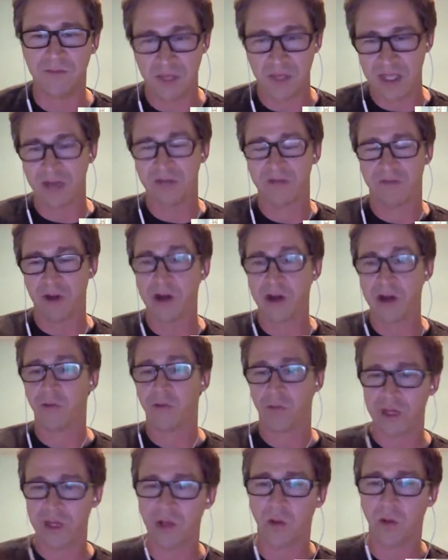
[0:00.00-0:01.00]
in a very
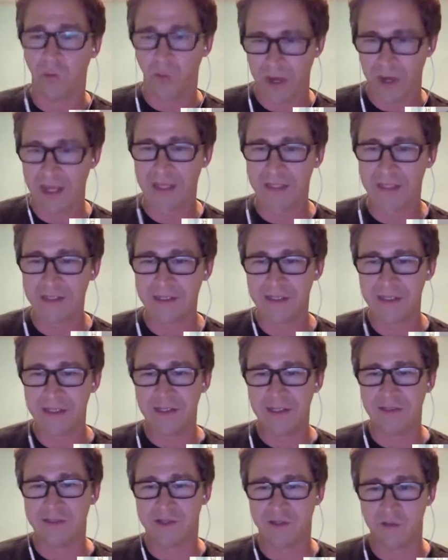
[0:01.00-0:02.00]
real way
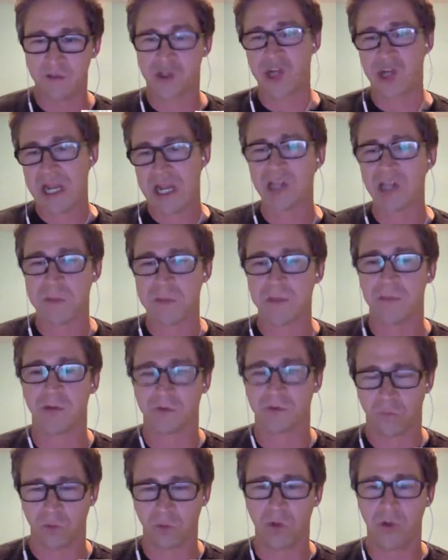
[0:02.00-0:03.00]
to change
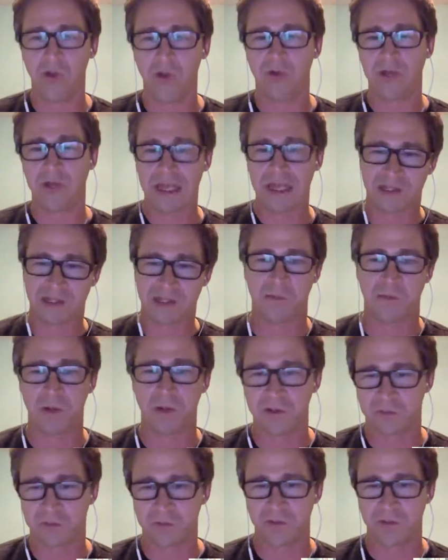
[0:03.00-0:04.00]
people's world and
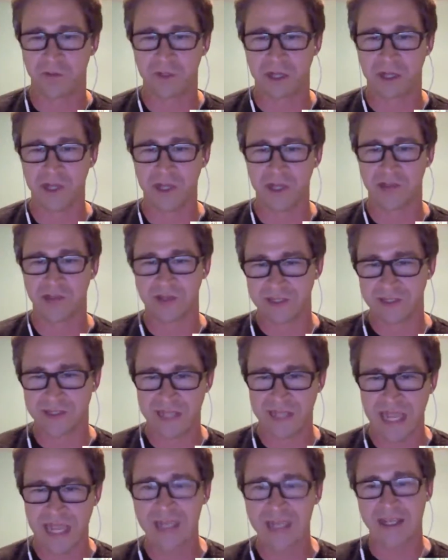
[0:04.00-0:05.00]
experience with communication the
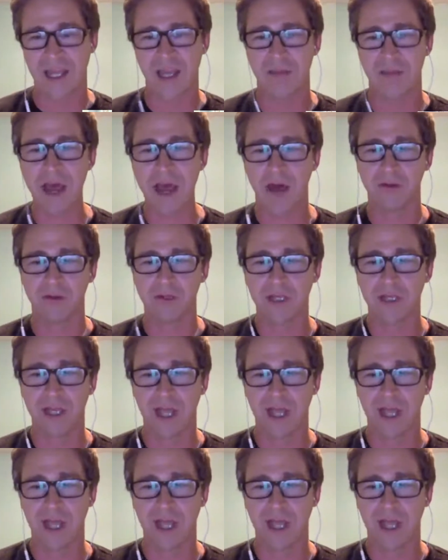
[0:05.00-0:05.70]
day it came out.